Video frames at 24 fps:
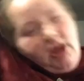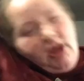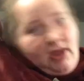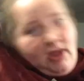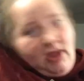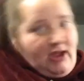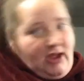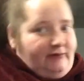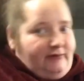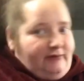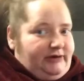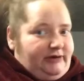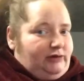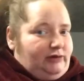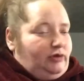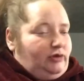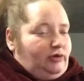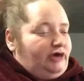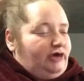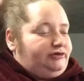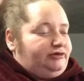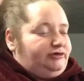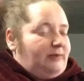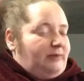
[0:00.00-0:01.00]
I've got to
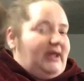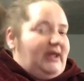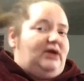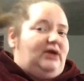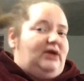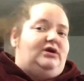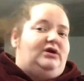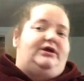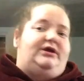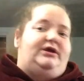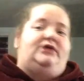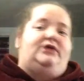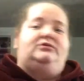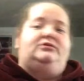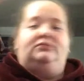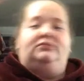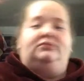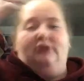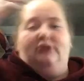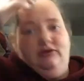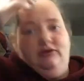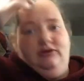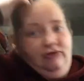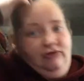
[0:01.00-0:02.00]
wash my hair again
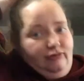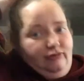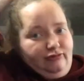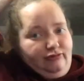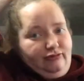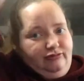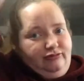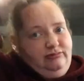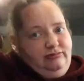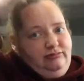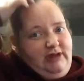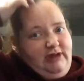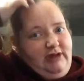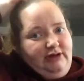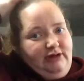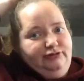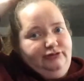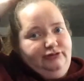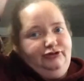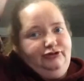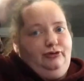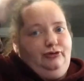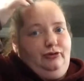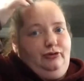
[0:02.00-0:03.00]
and use Head
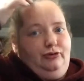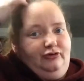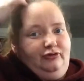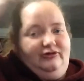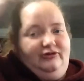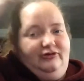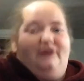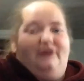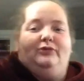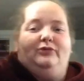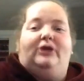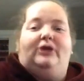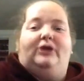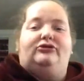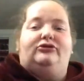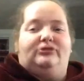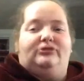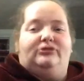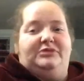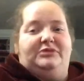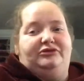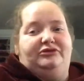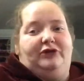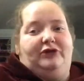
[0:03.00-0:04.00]
and Shoulders. That's why you see
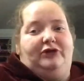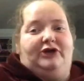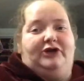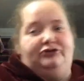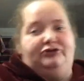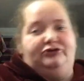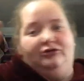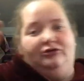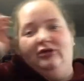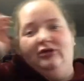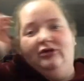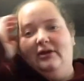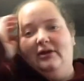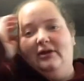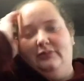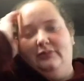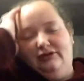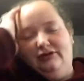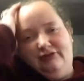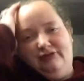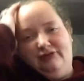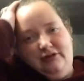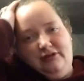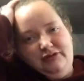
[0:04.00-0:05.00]
me scratching a lot,
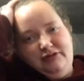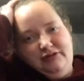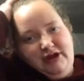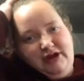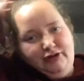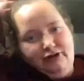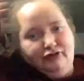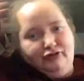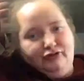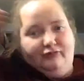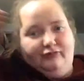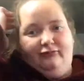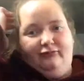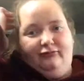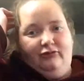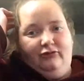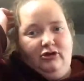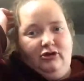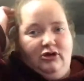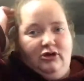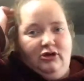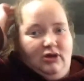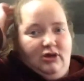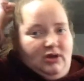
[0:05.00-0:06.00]
because I have dandruff
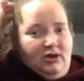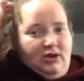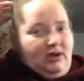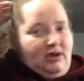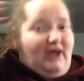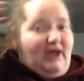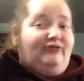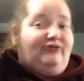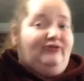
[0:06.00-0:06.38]
and